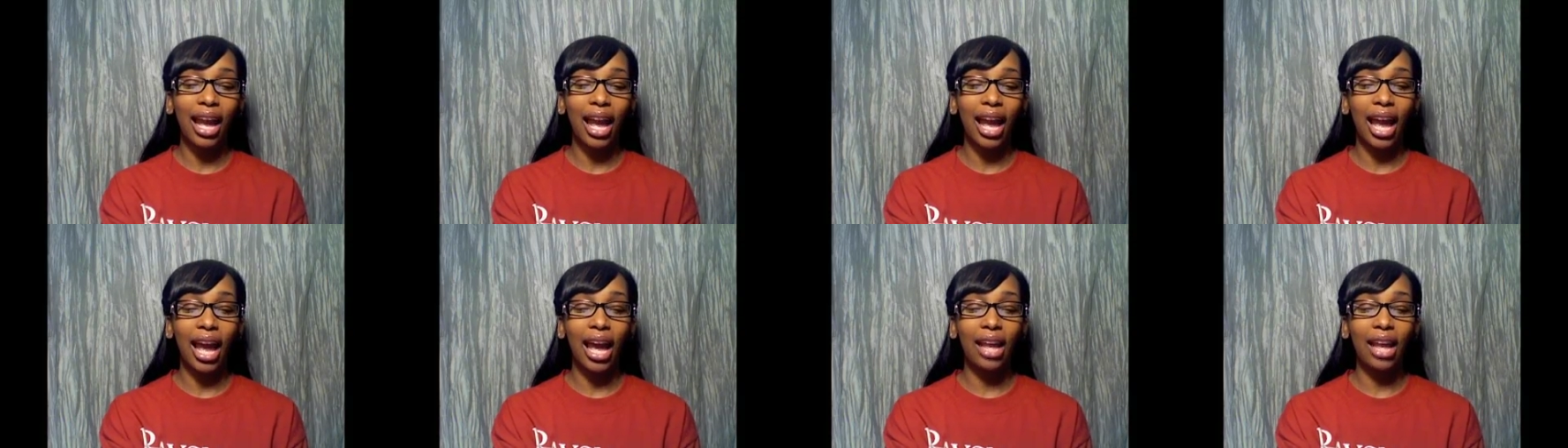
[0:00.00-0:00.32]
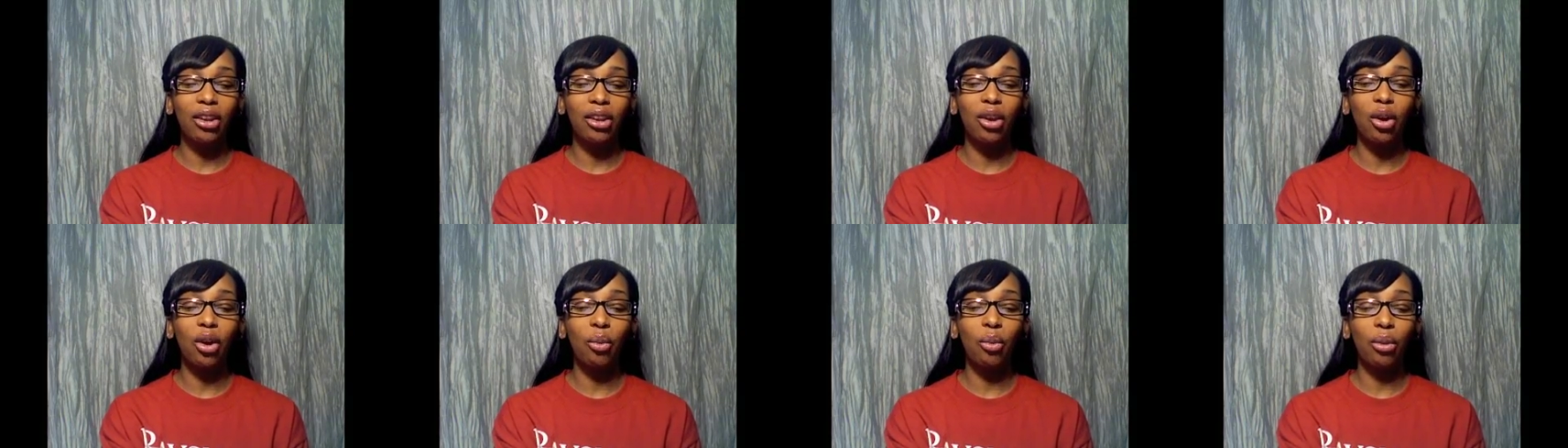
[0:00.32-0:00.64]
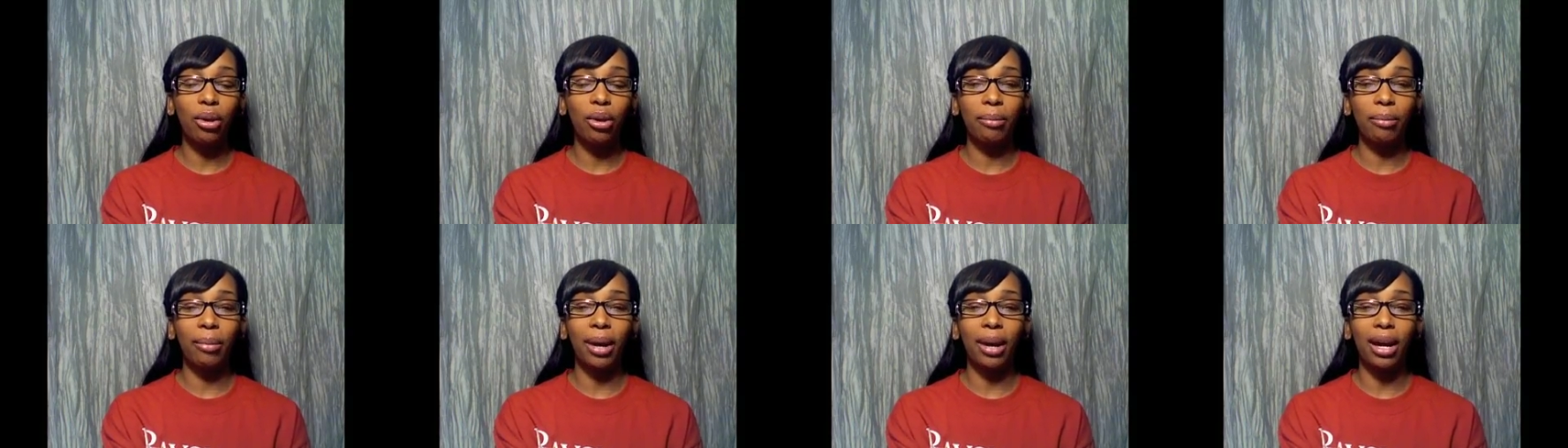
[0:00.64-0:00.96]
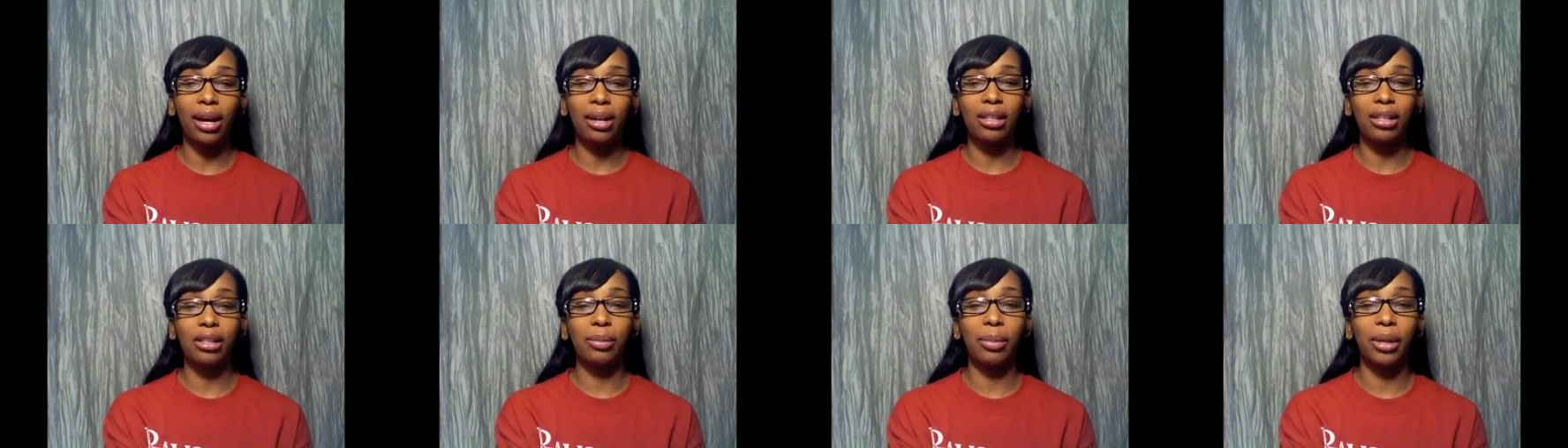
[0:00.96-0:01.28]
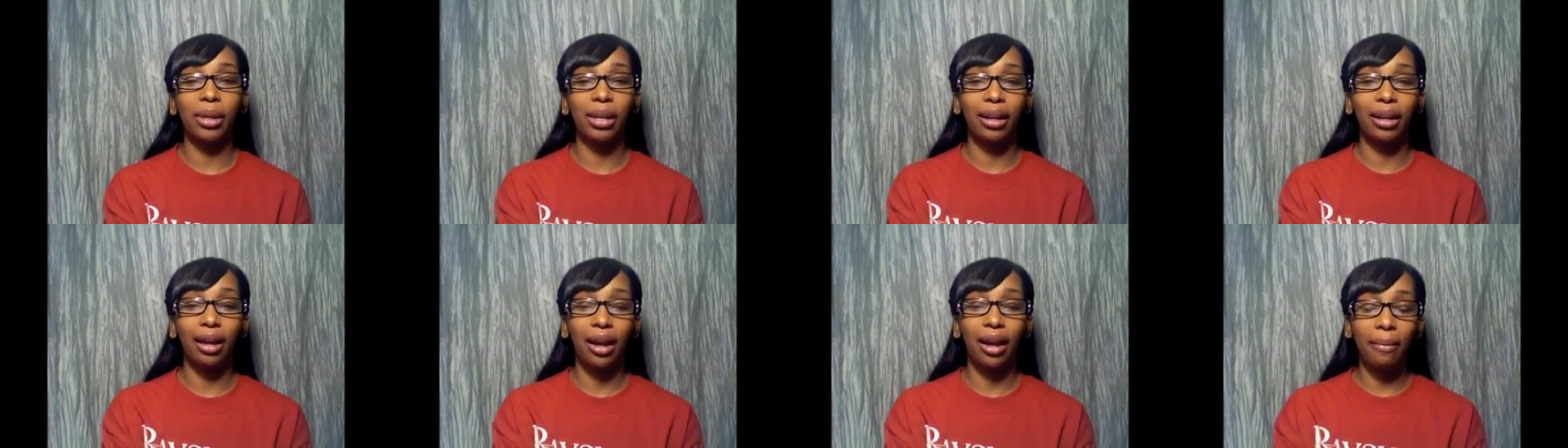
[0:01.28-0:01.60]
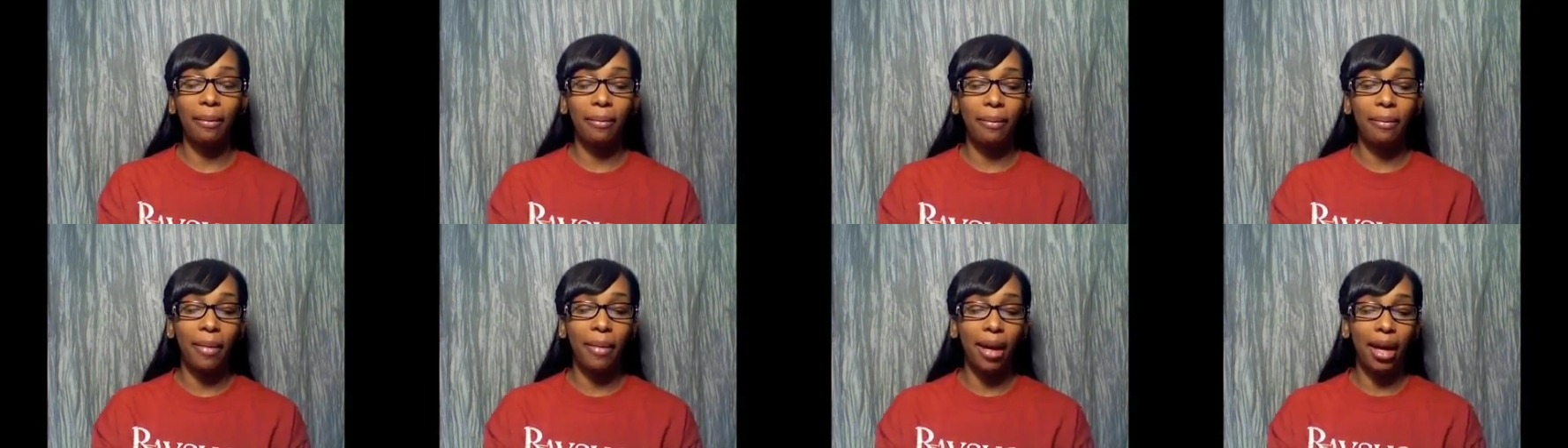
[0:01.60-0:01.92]
I know when my husband and I
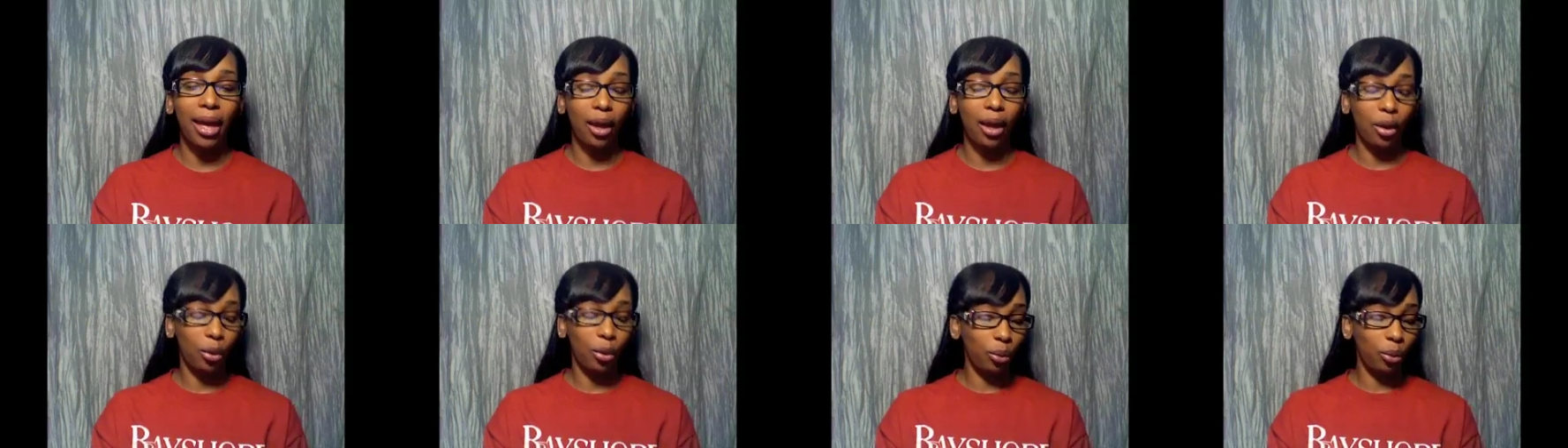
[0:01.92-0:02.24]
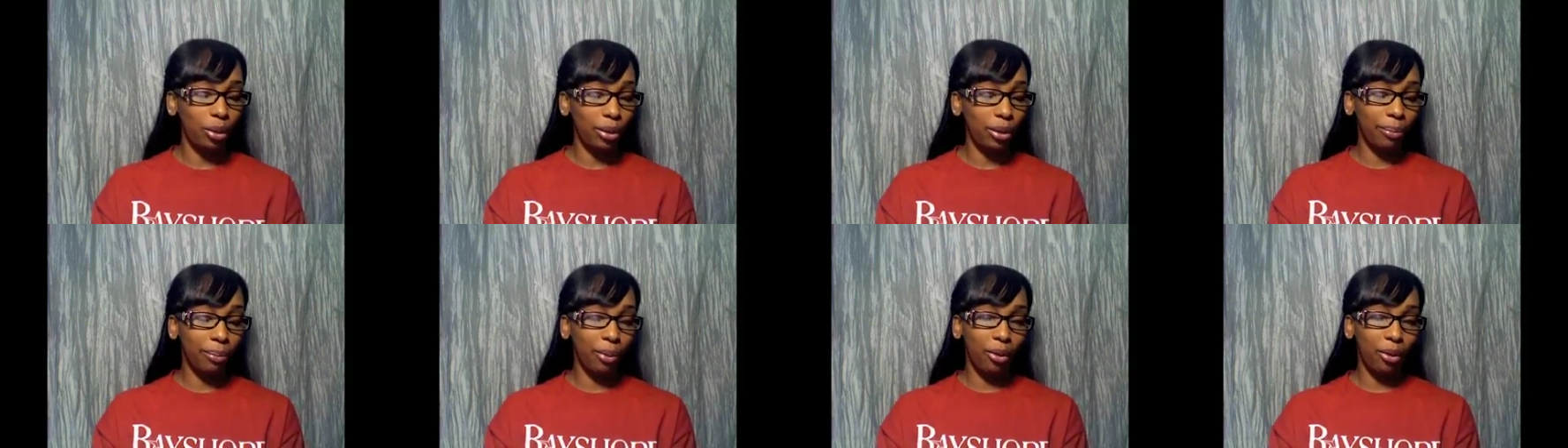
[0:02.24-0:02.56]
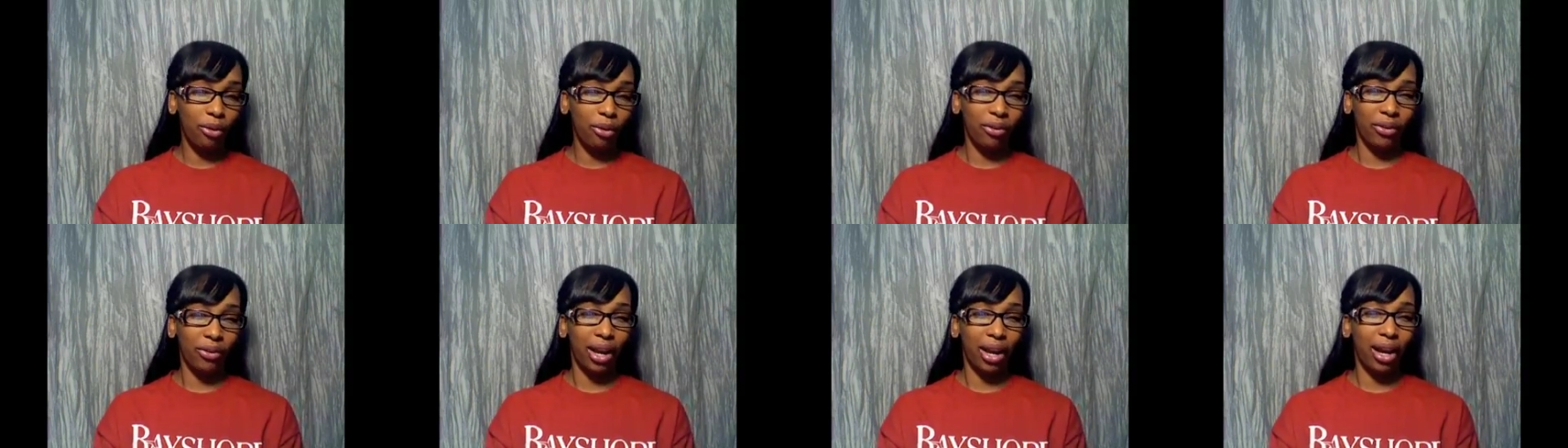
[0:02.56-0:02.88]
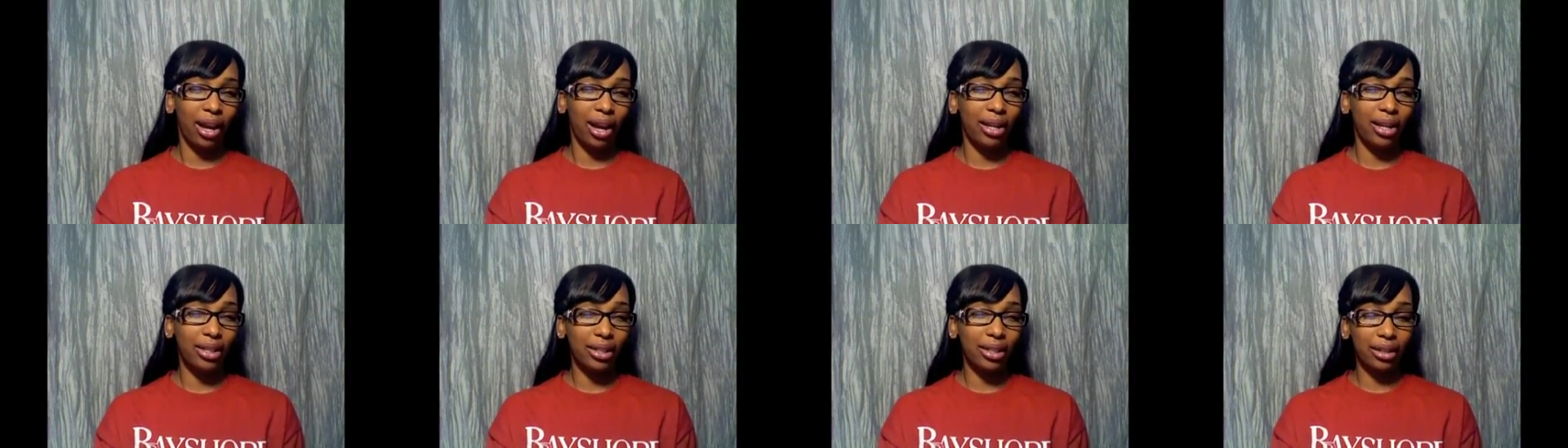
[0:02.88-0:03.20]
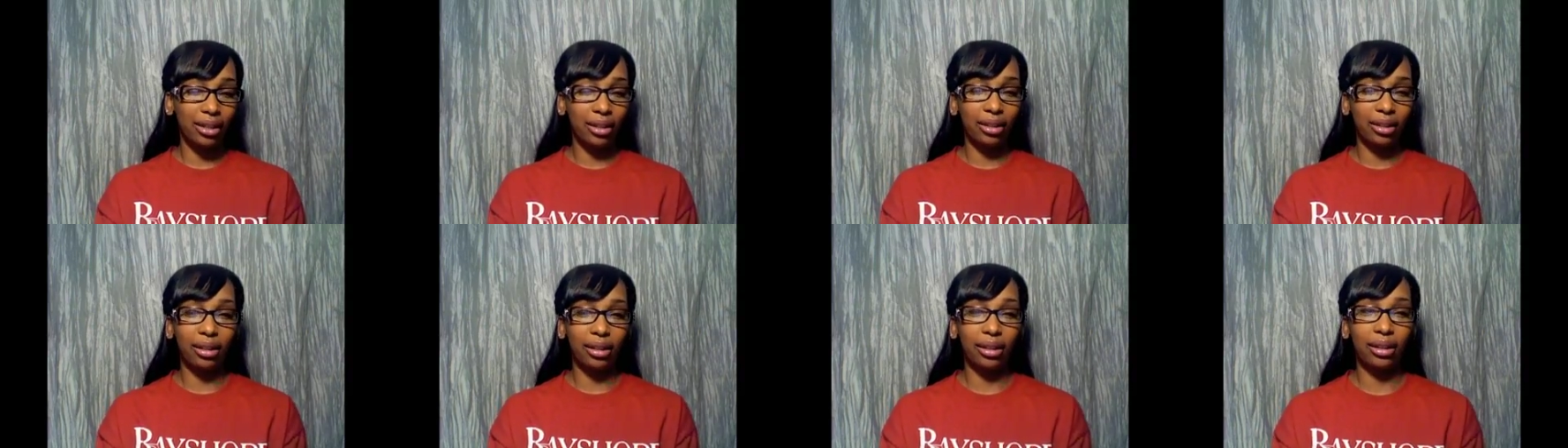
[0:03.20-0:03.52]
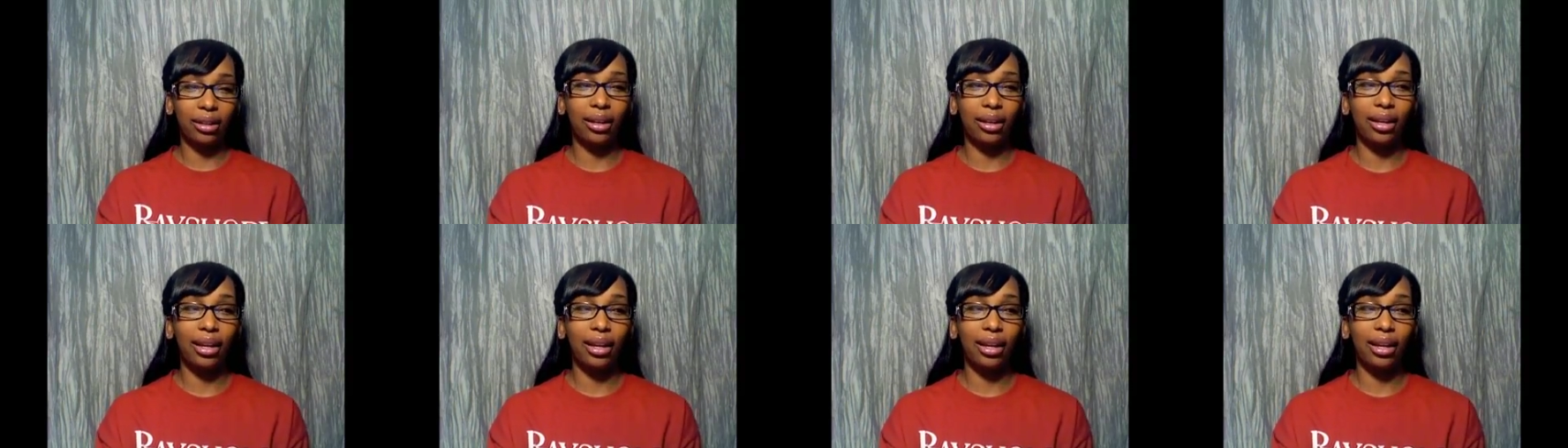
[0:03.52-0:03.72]
met, we both kind of